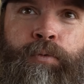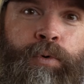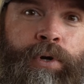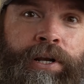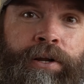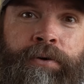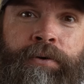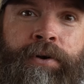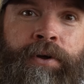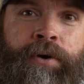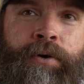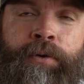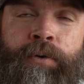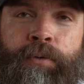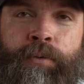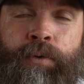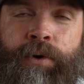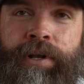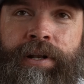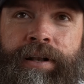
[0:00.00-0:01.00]
We don't know
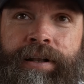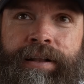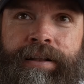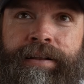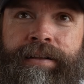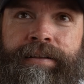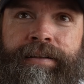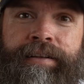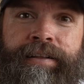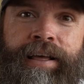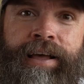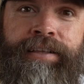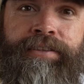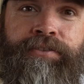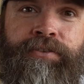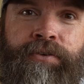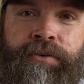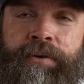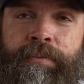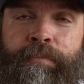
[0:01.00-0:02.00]
what
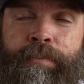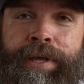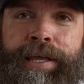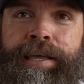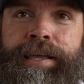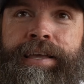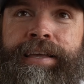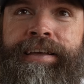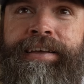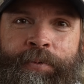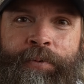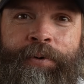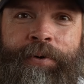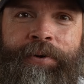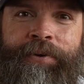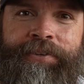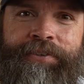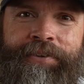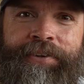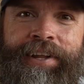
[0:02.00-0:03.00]
that's gonna be.
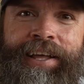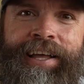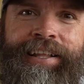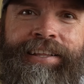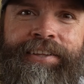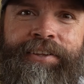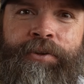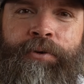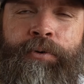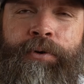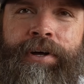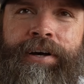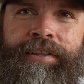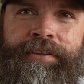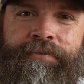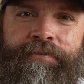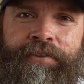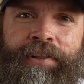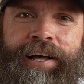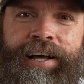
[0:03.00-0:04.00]
We're just gonna have to do it on
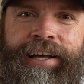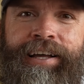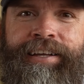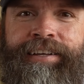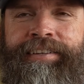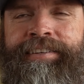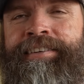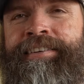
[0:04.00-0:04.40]
the fly.